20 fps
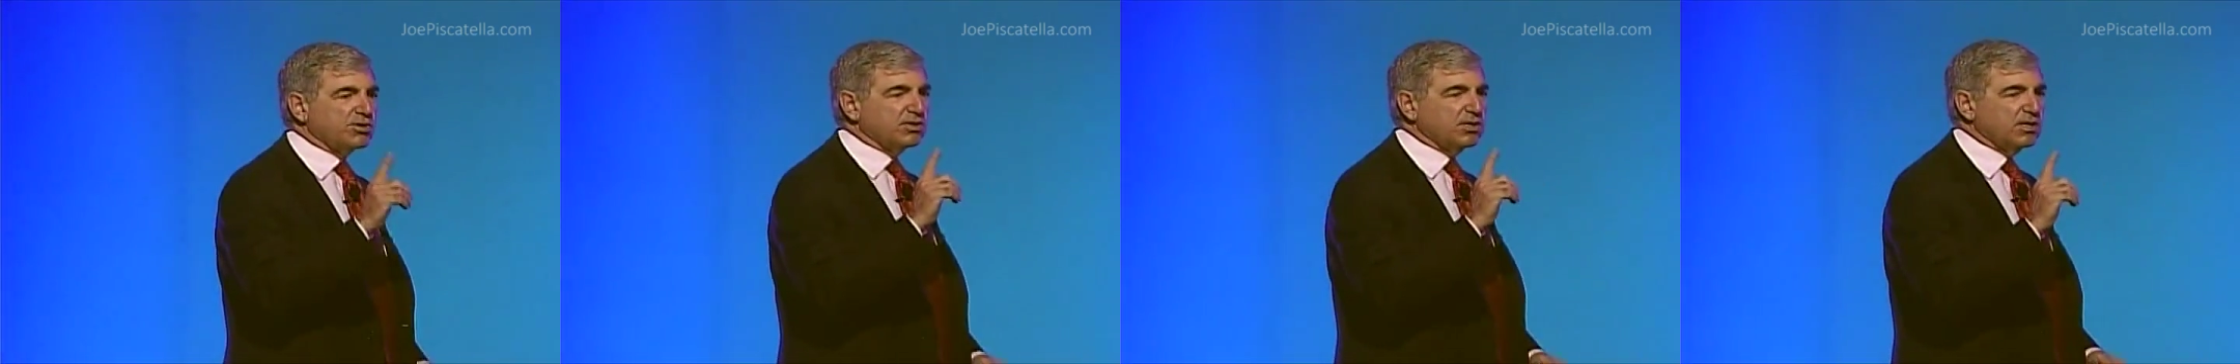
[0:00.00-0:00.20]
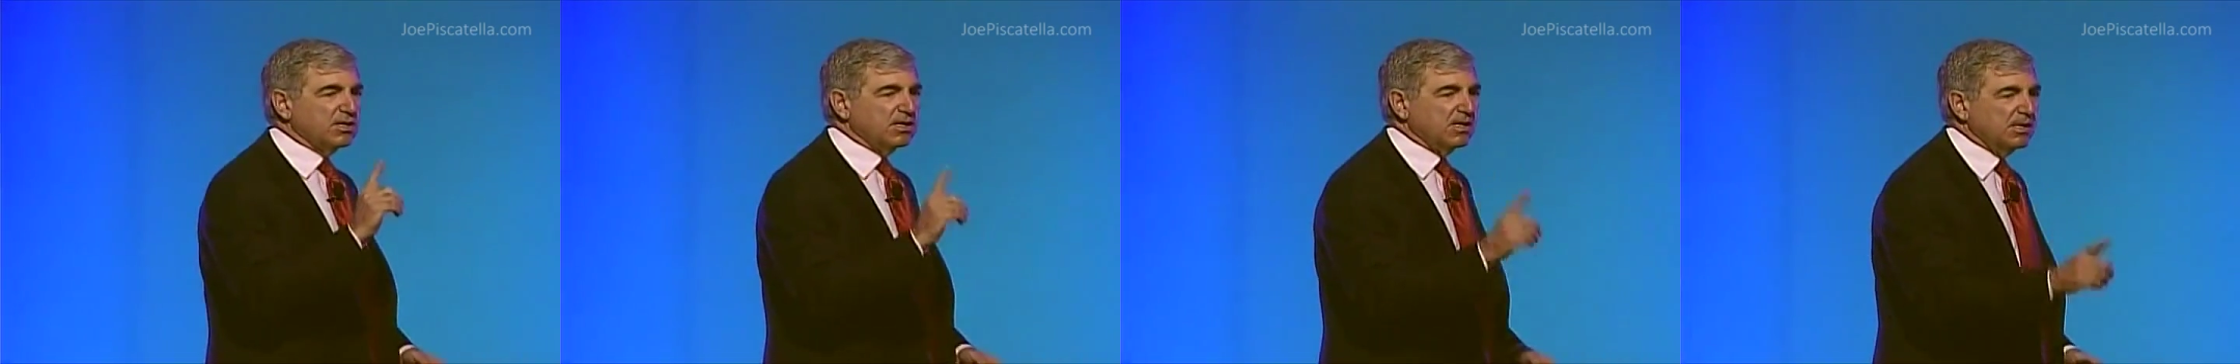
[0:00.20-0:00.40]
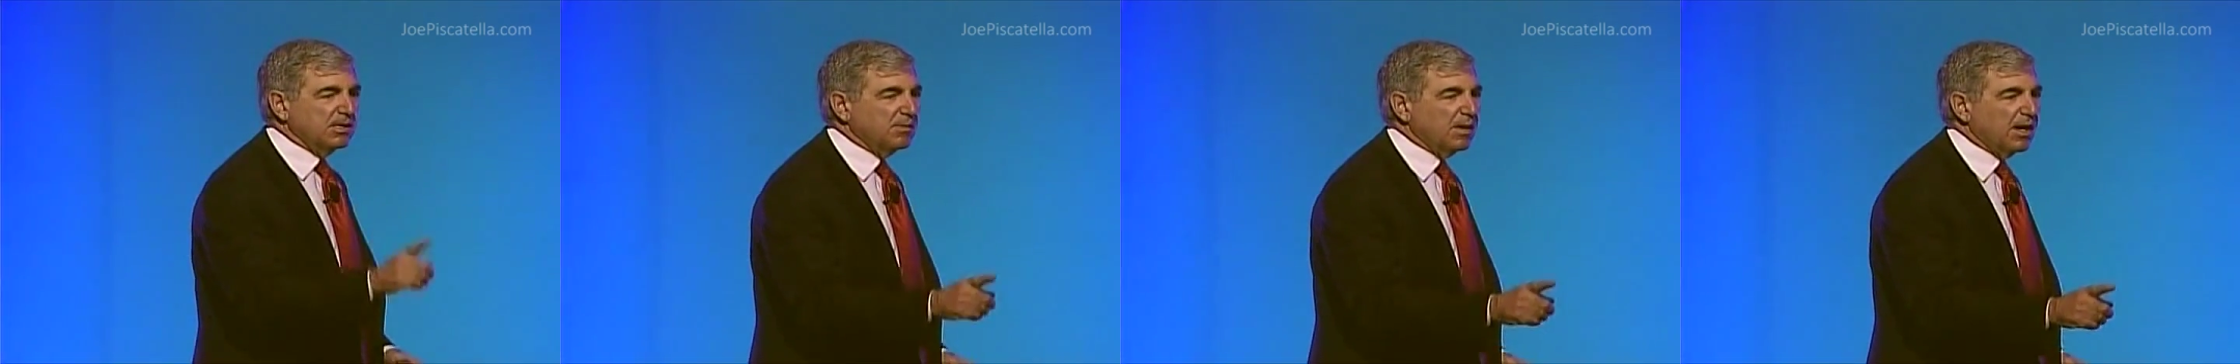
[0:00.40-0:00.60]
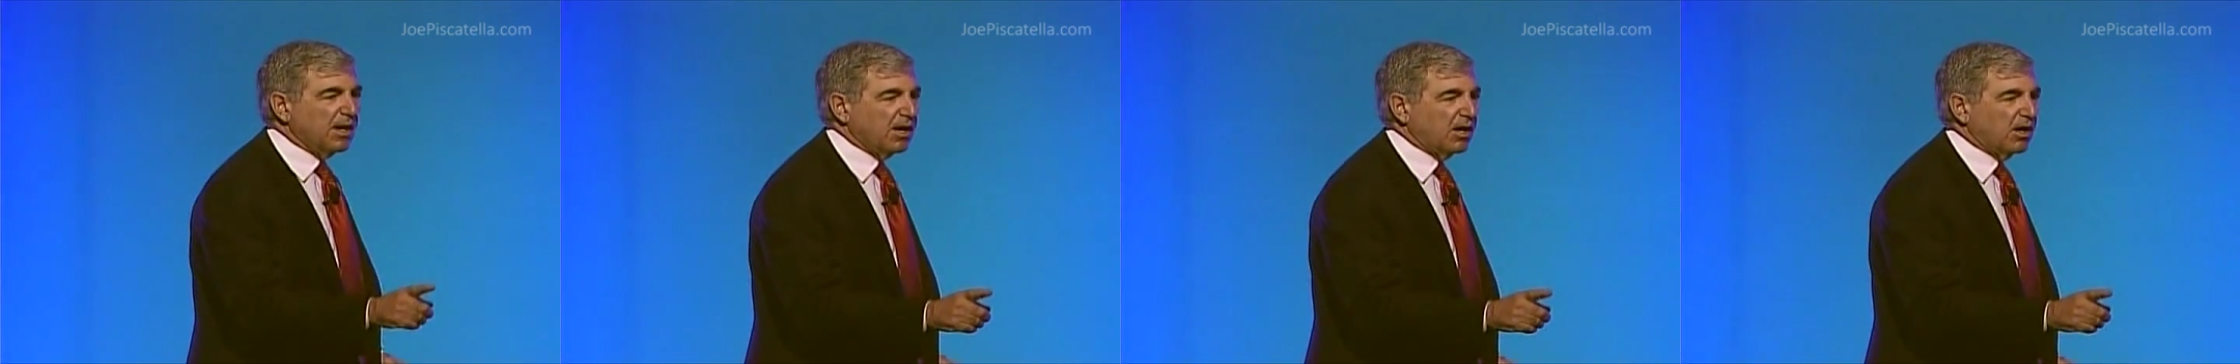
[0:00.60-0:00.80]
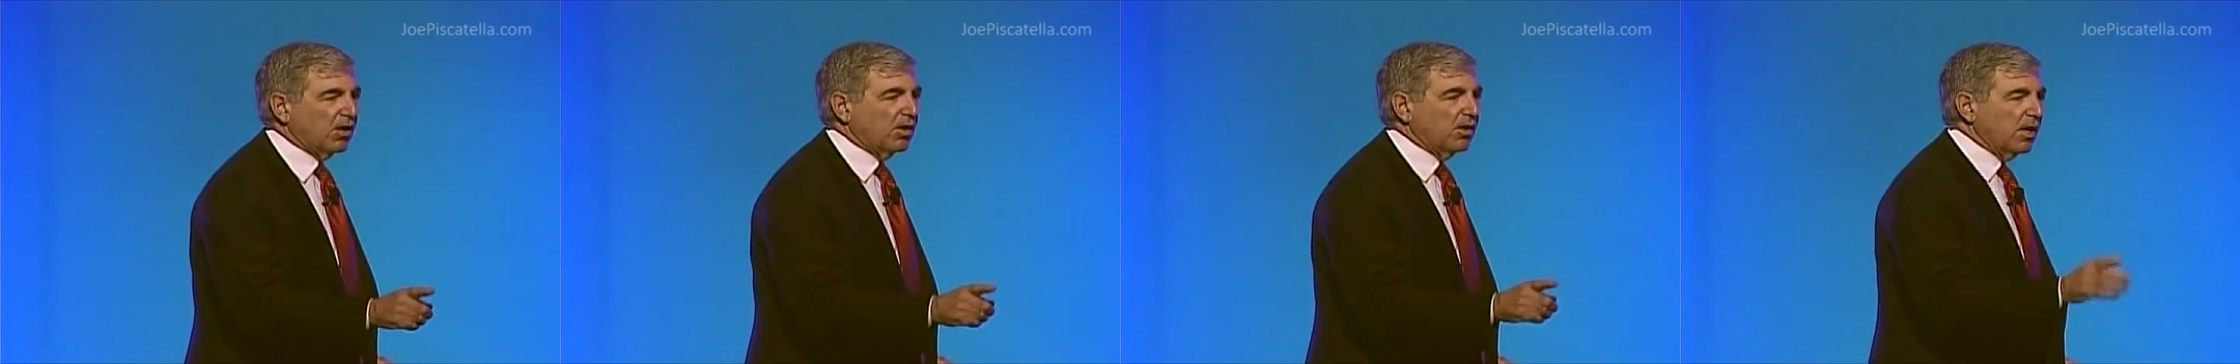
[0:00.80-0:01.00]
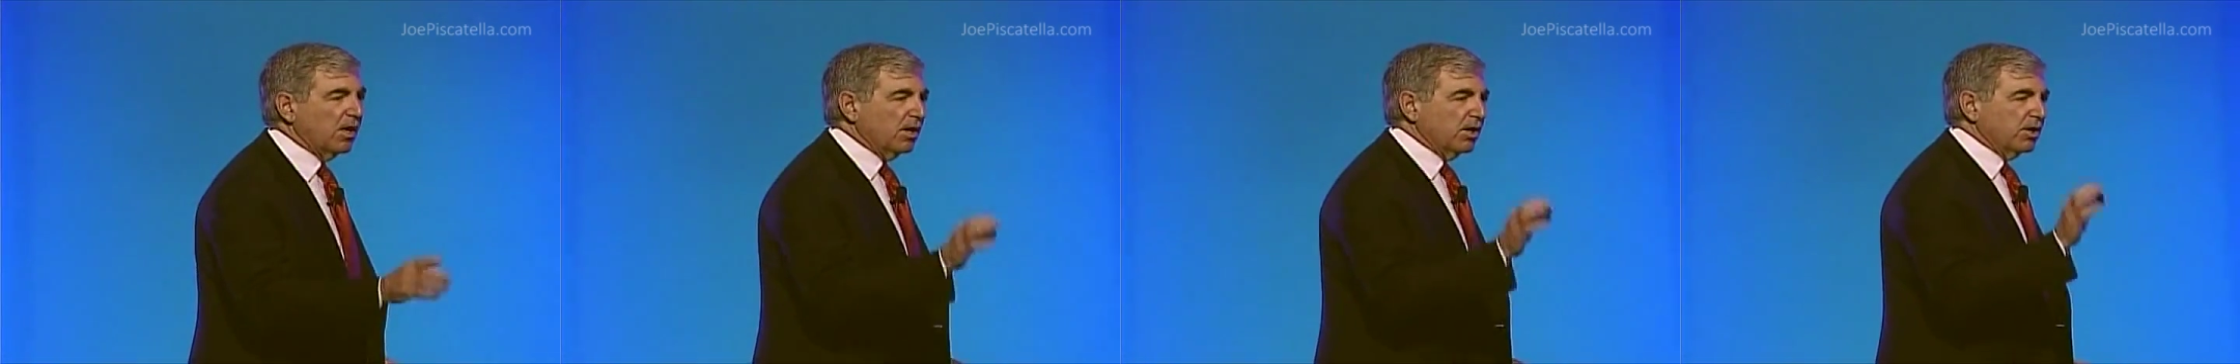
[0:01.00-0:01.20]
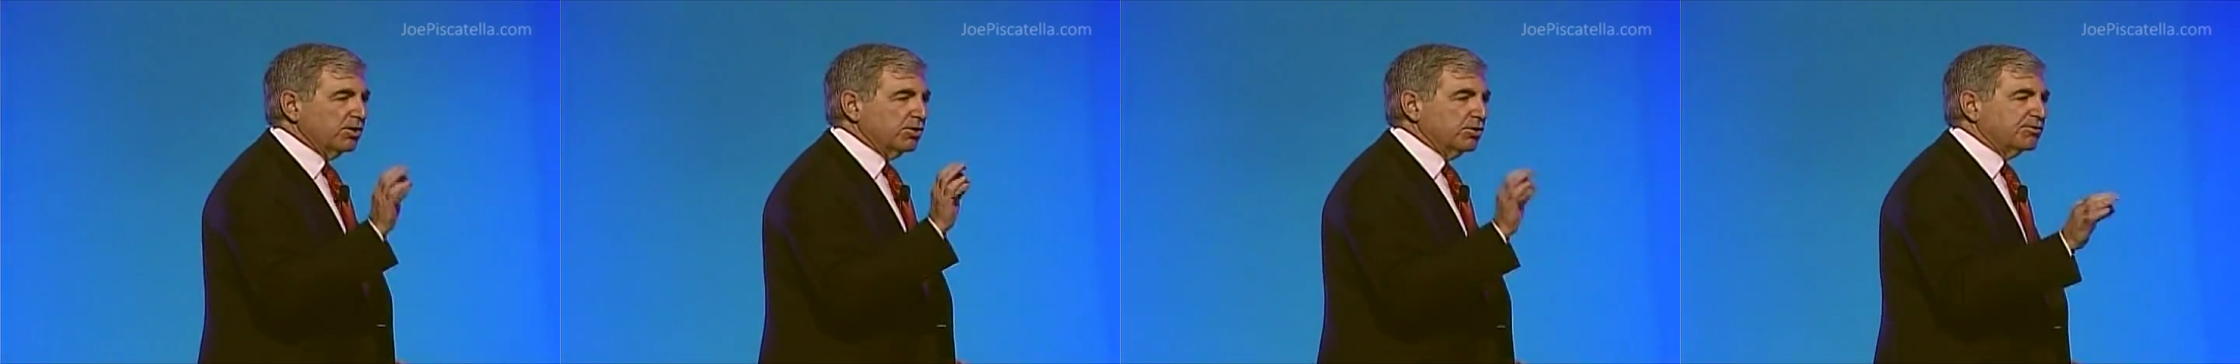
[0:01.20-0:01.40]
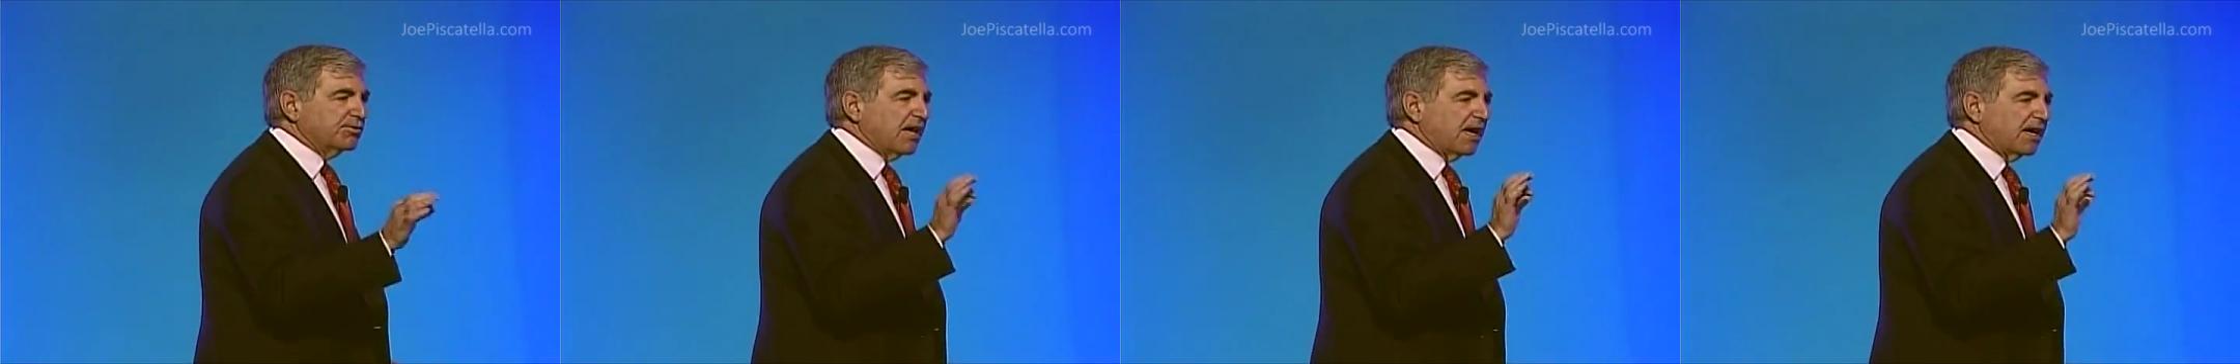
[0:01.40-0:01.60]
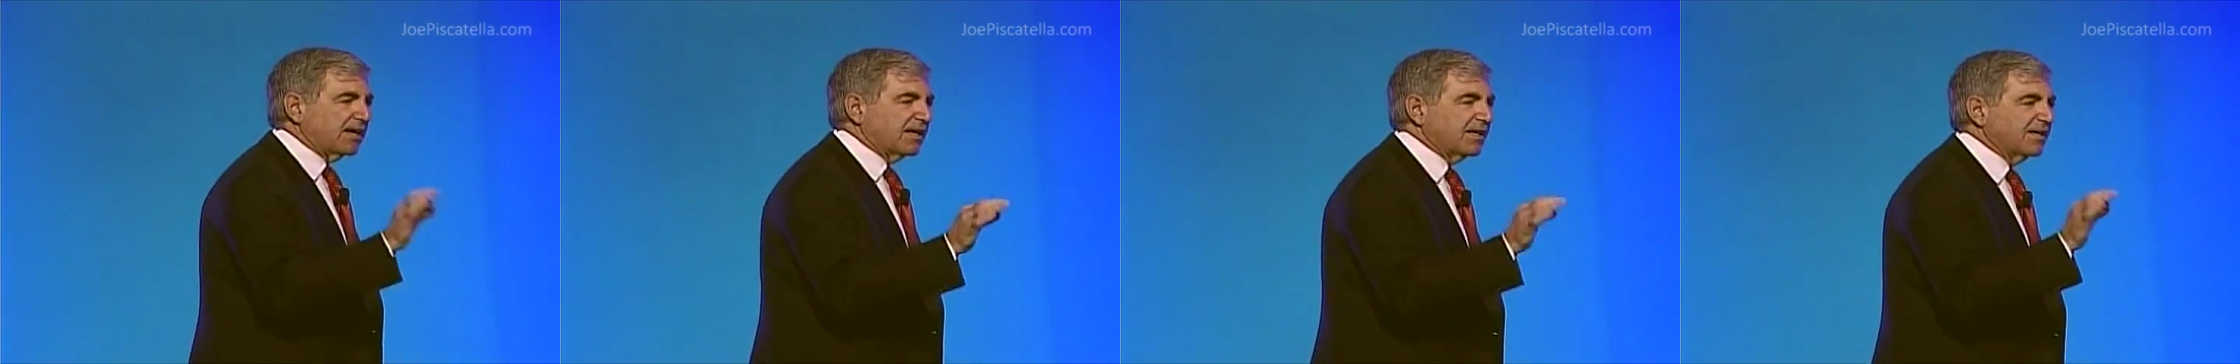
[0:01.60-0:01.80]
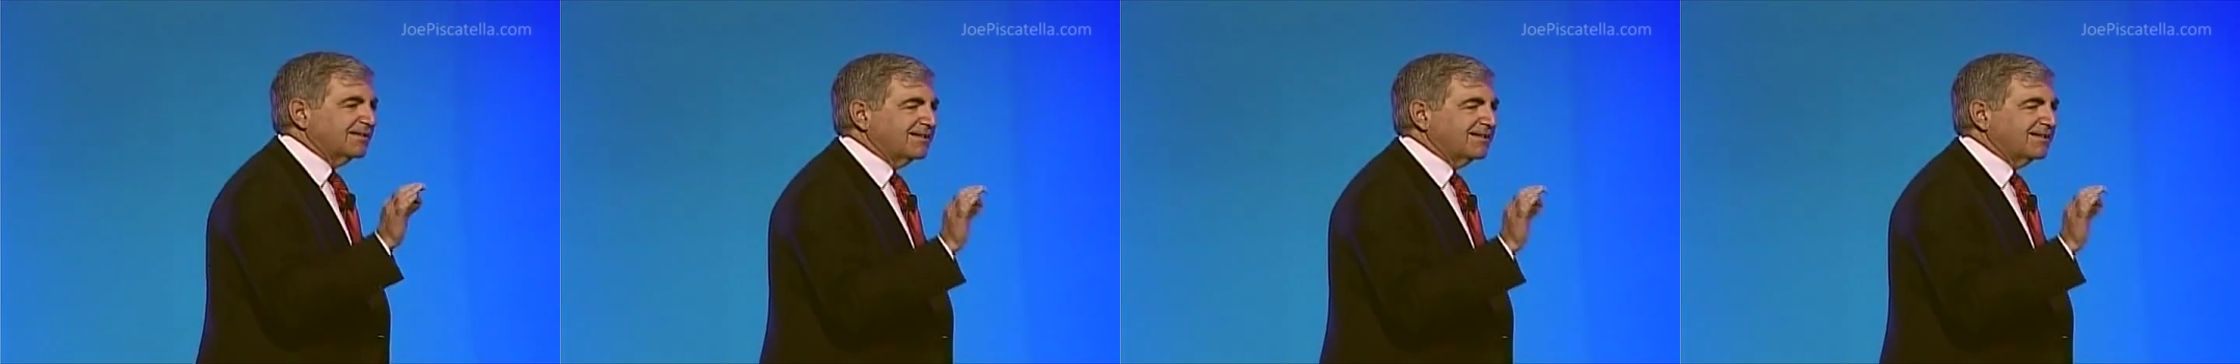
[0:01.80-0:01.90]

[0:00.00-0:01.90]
than email. You take a